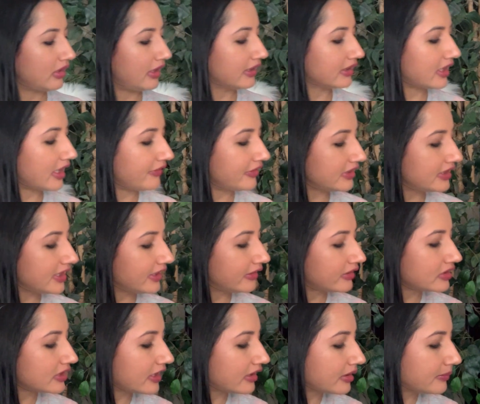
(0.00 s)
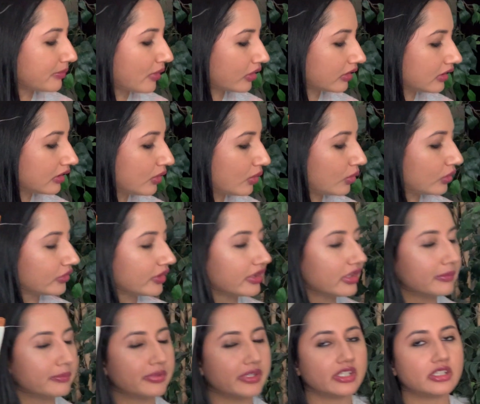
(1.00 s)
I'll cover the insulated bottle holder in
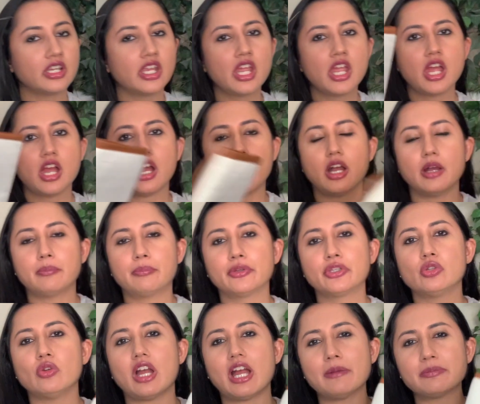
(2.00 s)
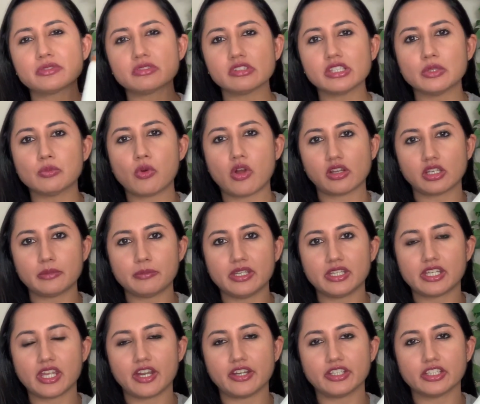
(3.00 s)
a bit, but you absolutely want to
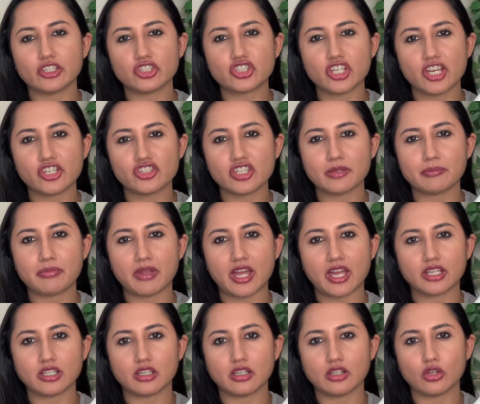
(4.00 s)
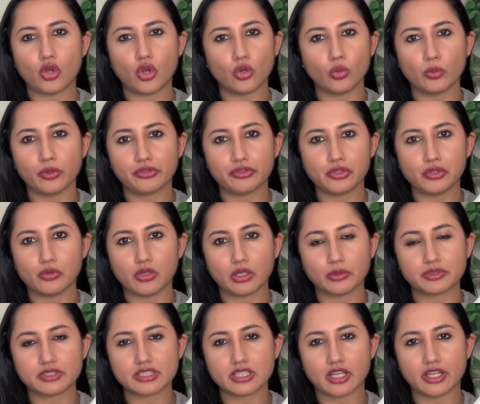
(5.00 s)
be carrying a changing pad along with you
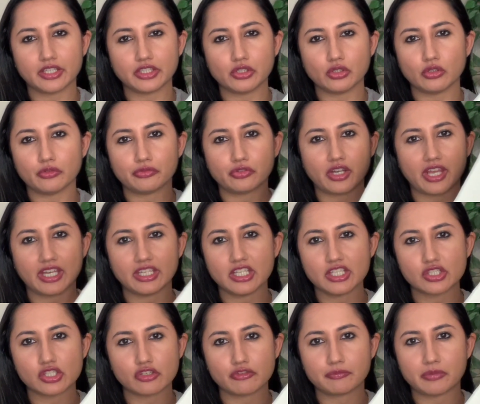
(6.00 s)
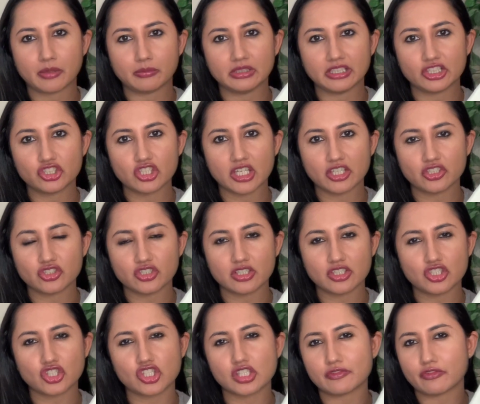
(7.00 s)
outside, you know, for any sort of public
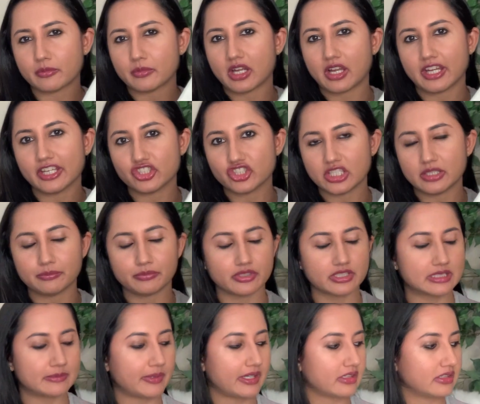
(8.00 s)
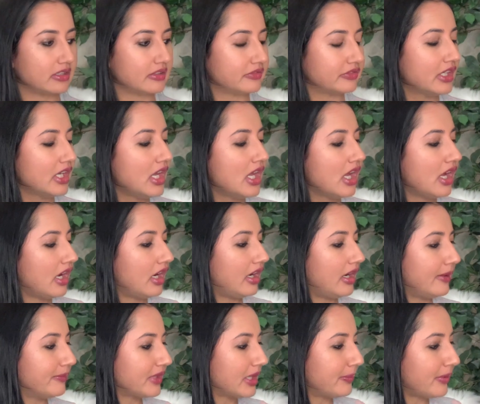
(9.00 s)
changes, just from a hygiene perspective.
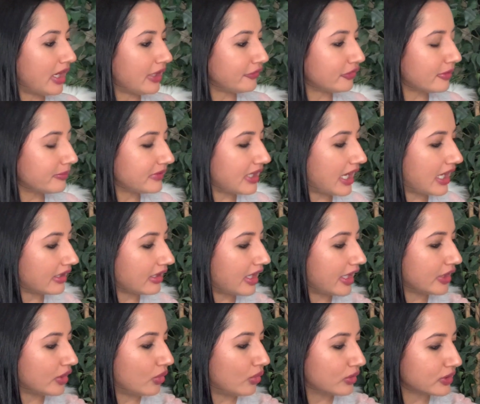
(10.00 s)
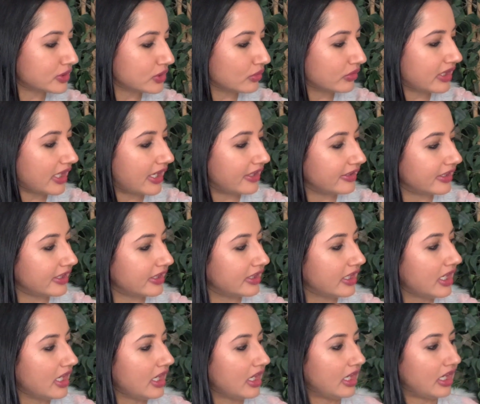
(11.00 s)
Apart from that, I
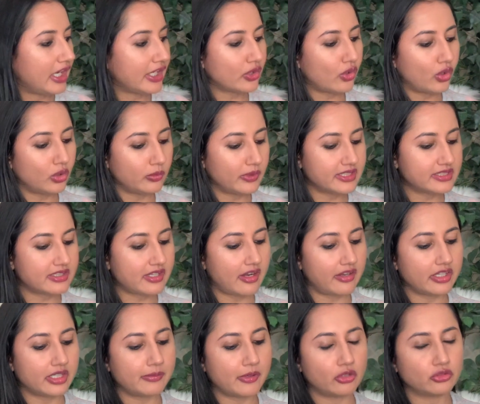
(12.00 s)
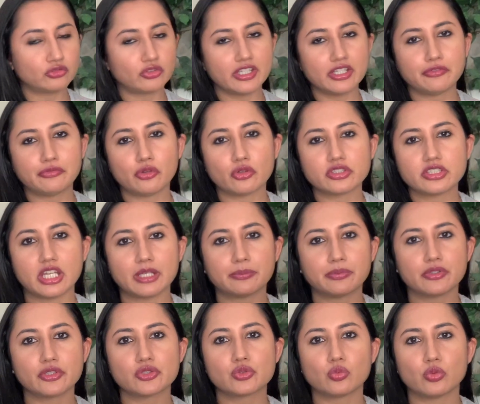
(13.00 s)
always carry about 3 to 4
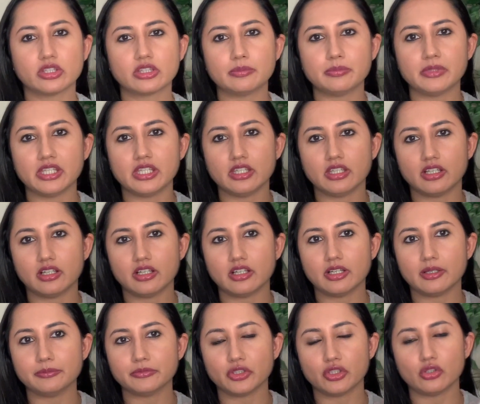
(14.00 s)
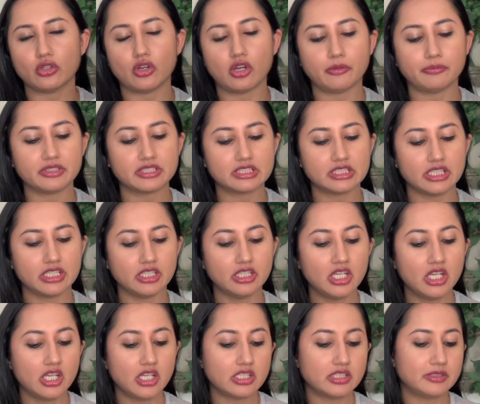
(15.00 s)
diapers with me. You know, obviously
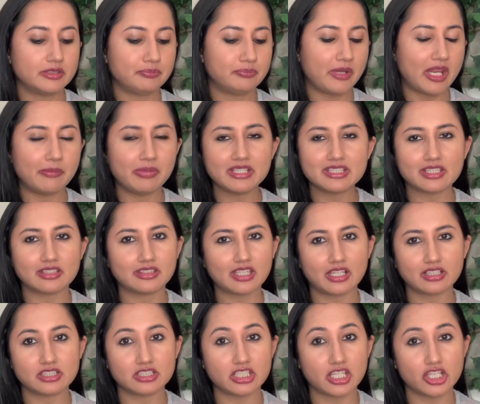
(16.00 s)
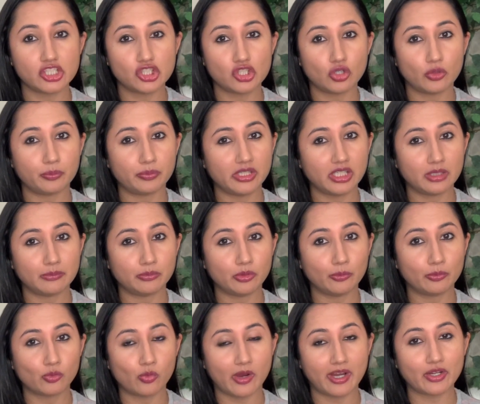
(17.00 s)
babies at that stage, you know, pee and
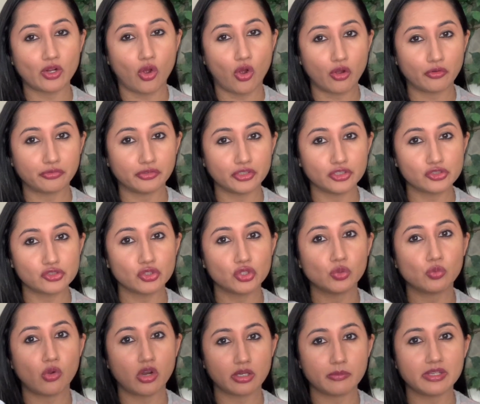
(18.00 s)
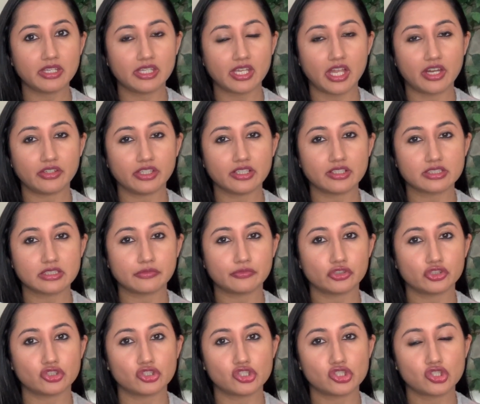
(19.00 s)
poop quite often, so you want to be carrying a
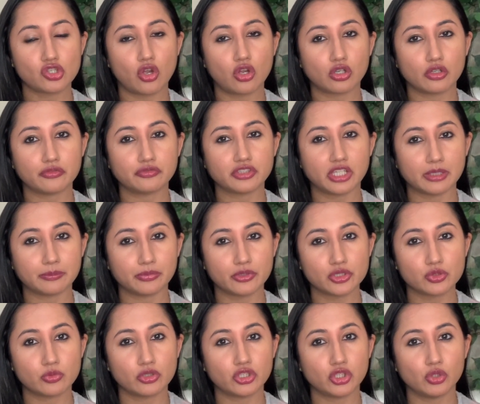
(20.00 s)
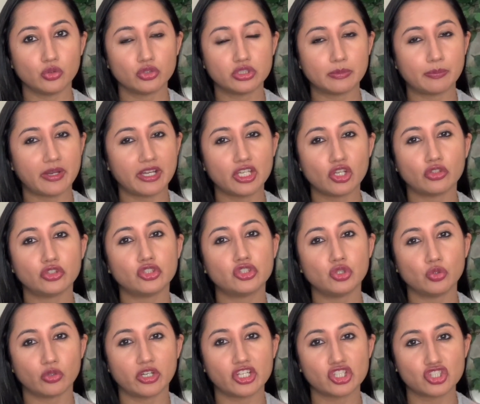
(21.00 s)
sufficient stock of diapers with you depending on the
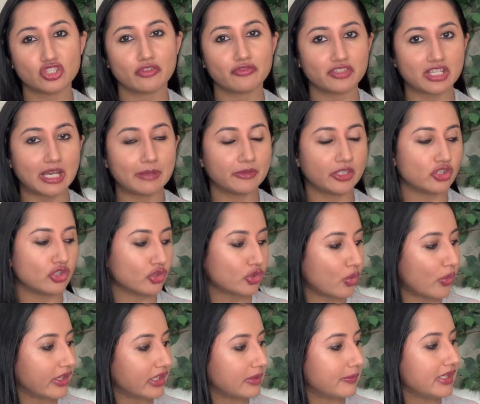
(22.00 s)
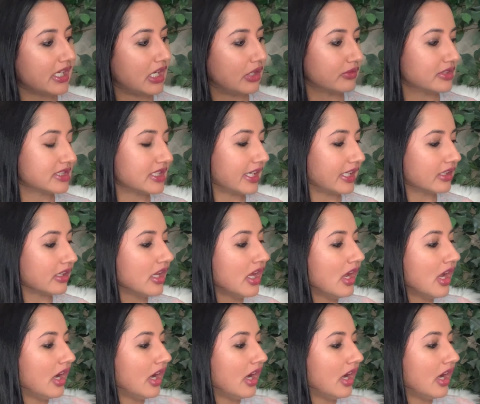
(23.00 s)
duration of time that you're going to be outside.